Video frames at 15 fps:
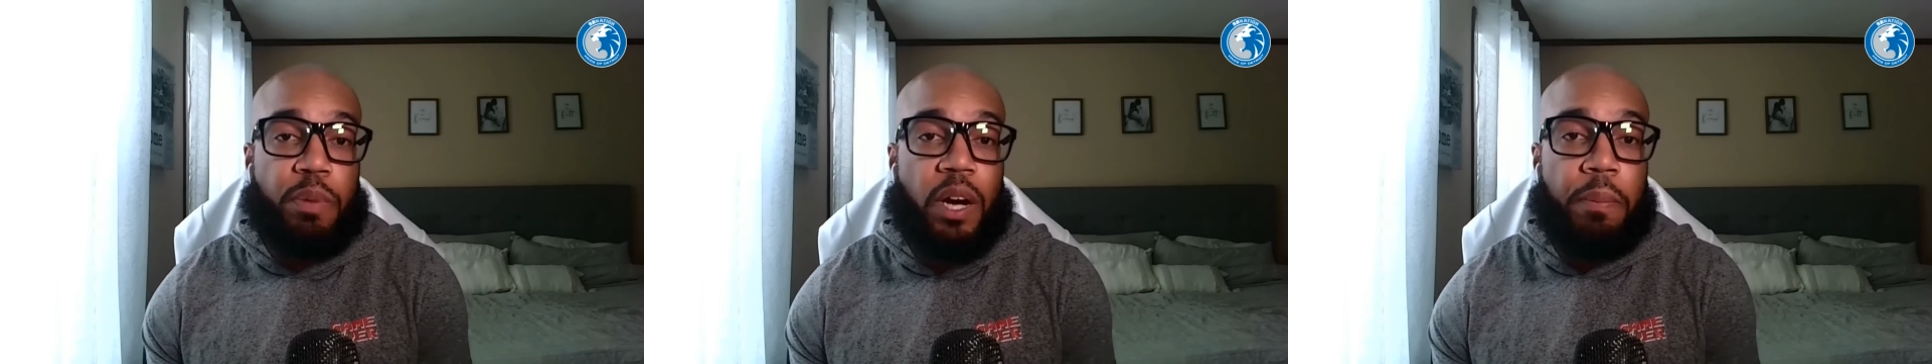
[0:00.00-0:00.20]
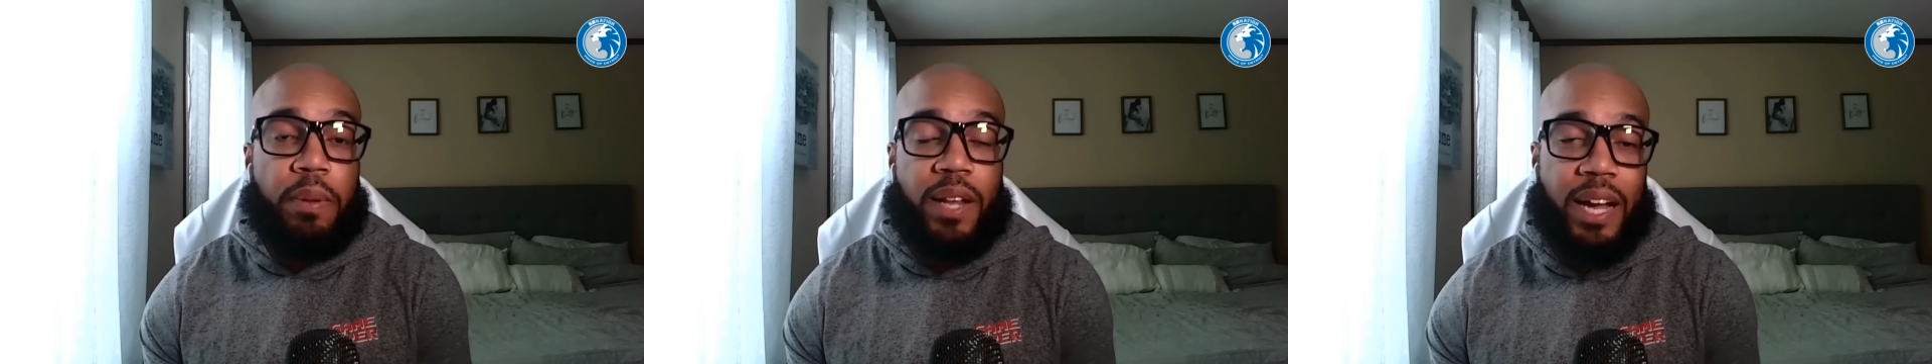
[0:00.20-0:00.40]

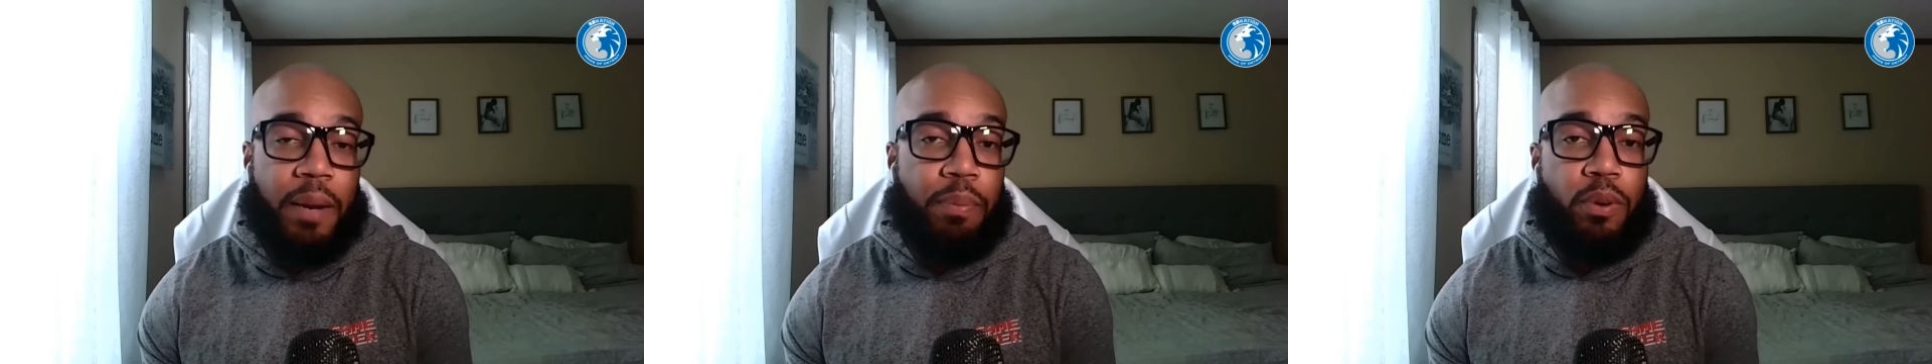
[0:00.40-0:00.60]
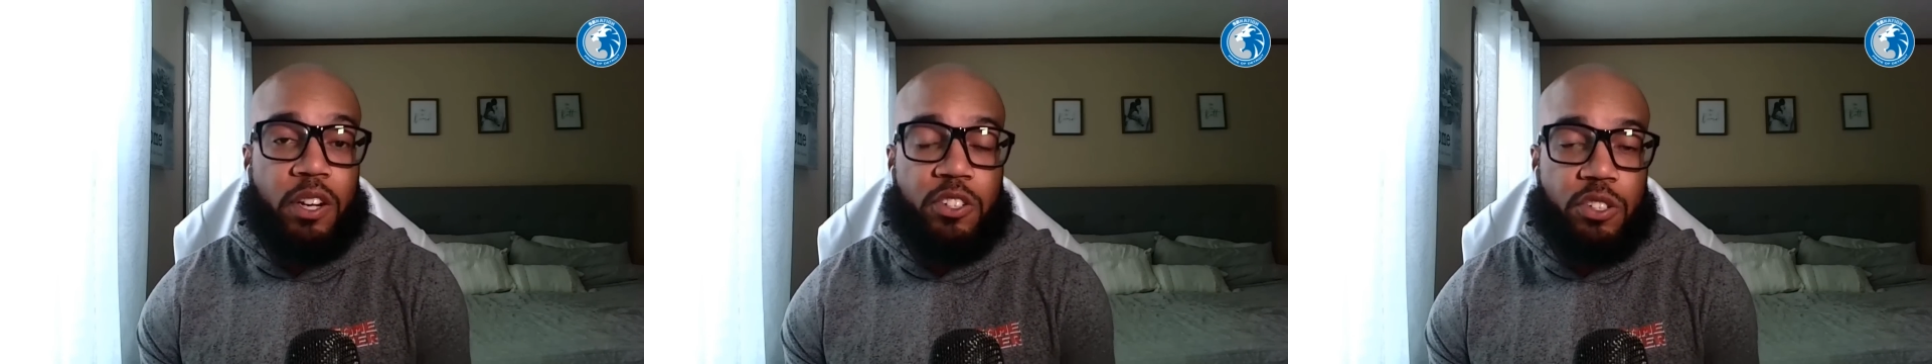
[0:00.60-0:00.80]
apply
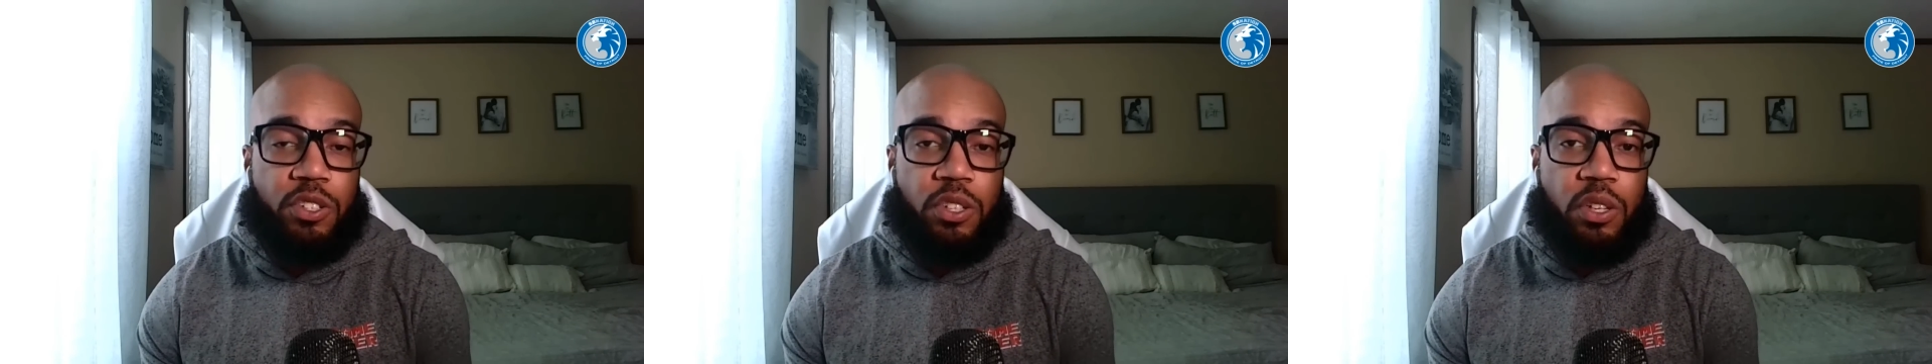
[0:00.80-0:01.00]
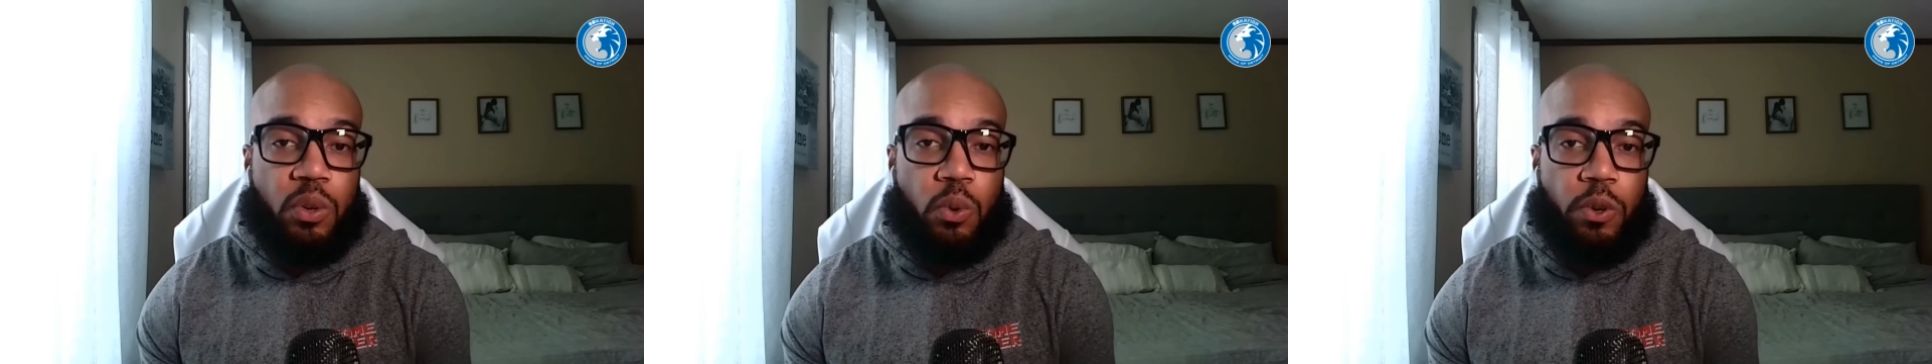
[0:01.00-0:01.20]
pressure
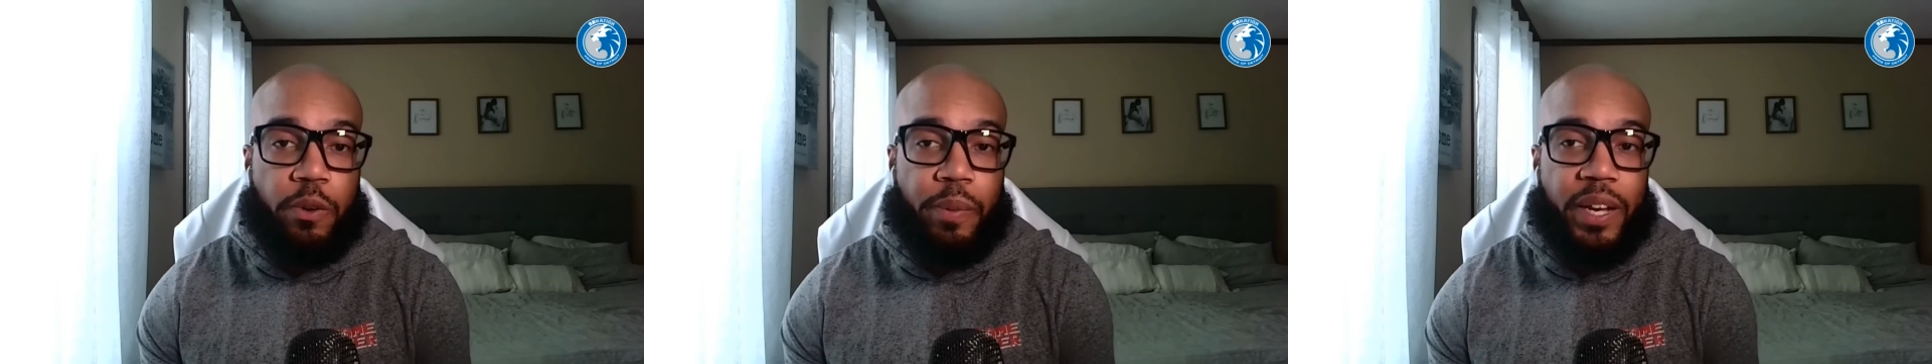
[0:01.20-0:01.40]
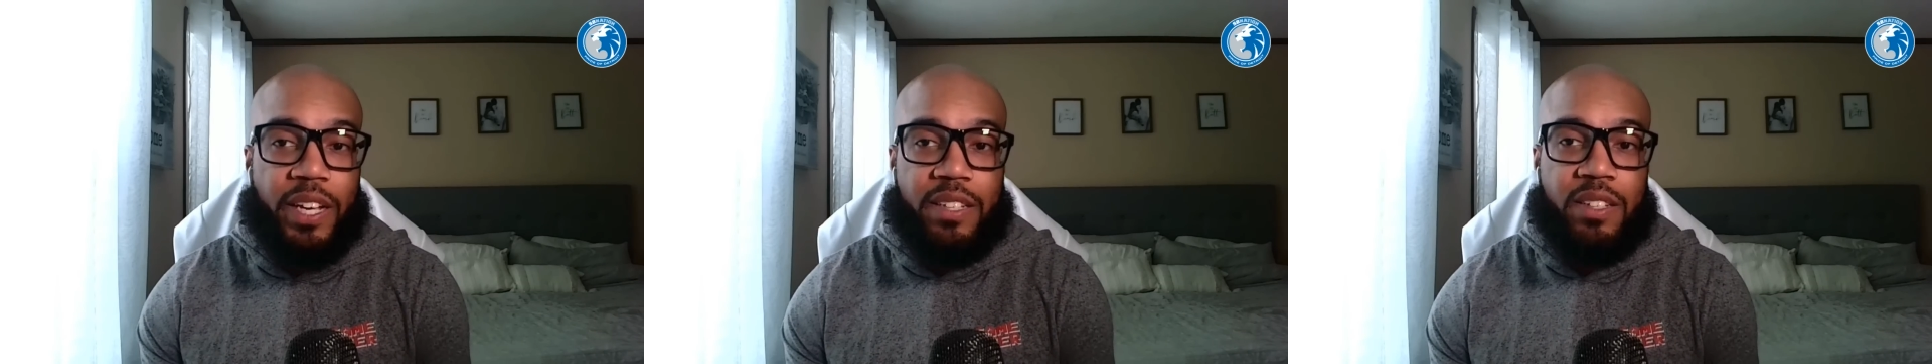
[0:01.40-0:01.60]
to the
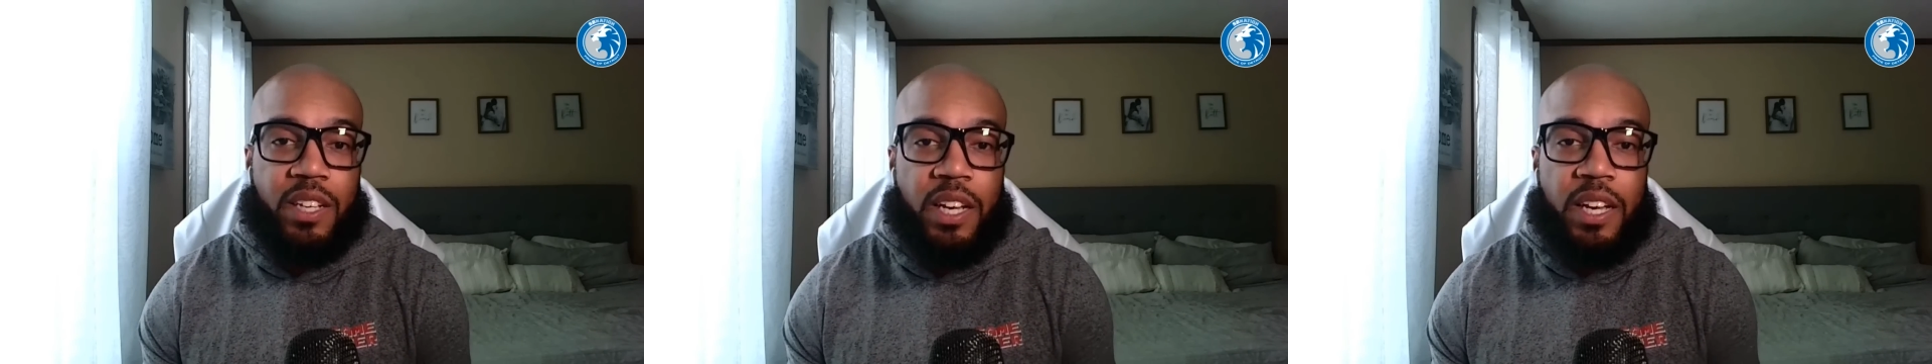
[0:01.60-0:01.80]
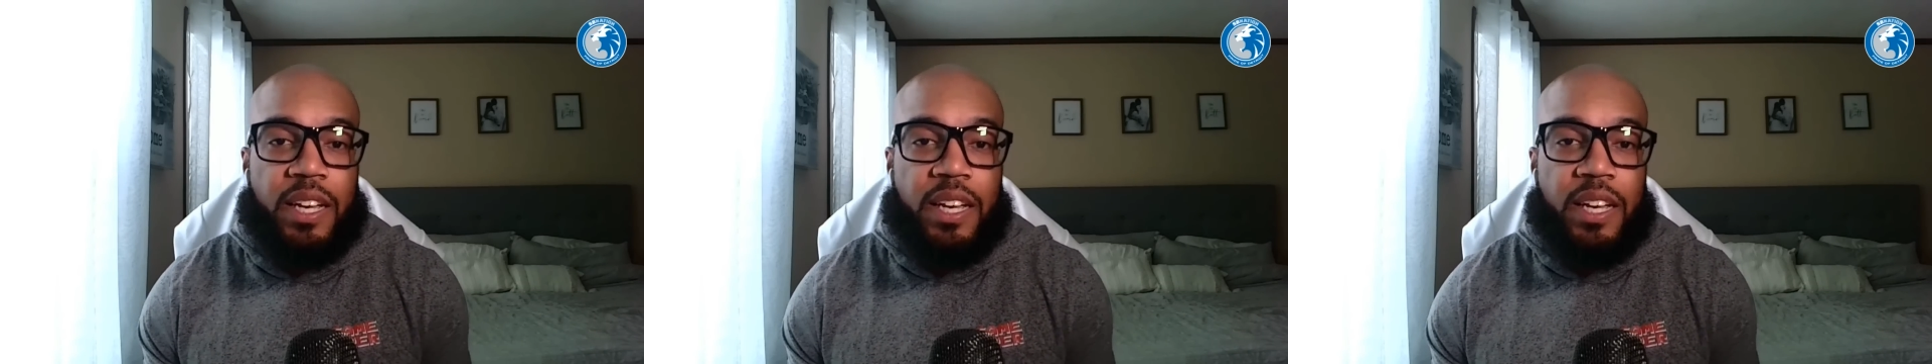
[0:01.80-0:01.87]
quarterbacks.